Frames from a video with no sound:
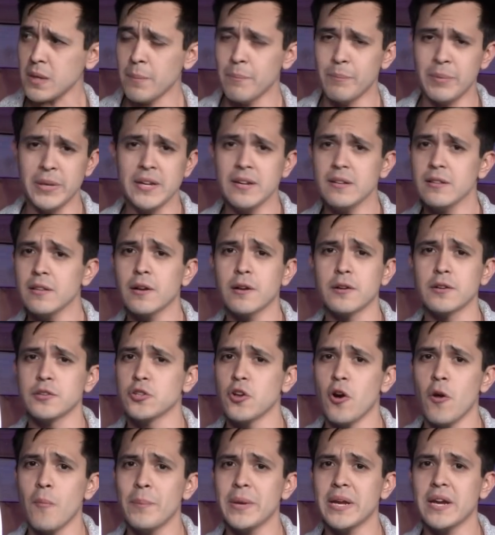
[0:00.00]
be alert,
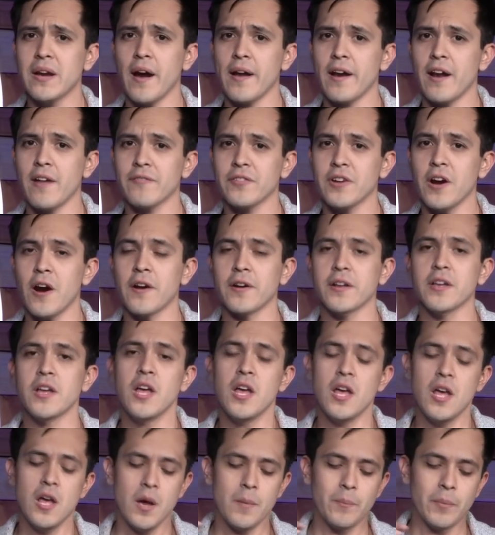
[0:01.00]
don't be caught off guard.
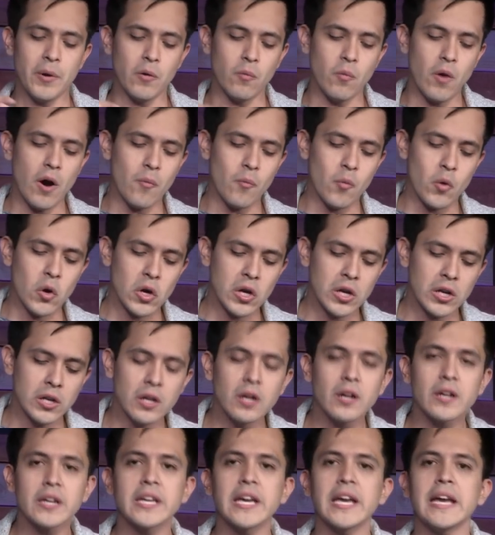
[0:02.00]
But what we're
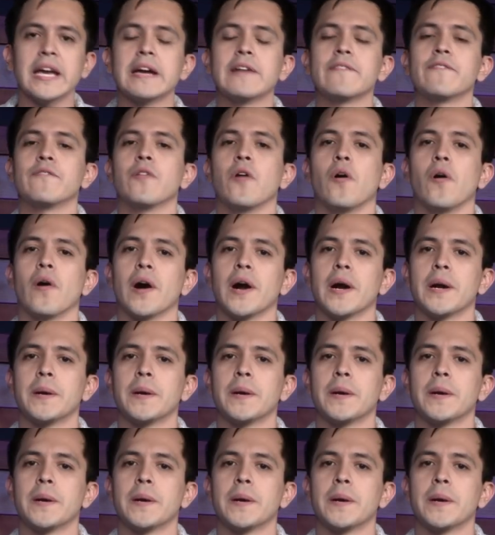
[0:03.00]
looking for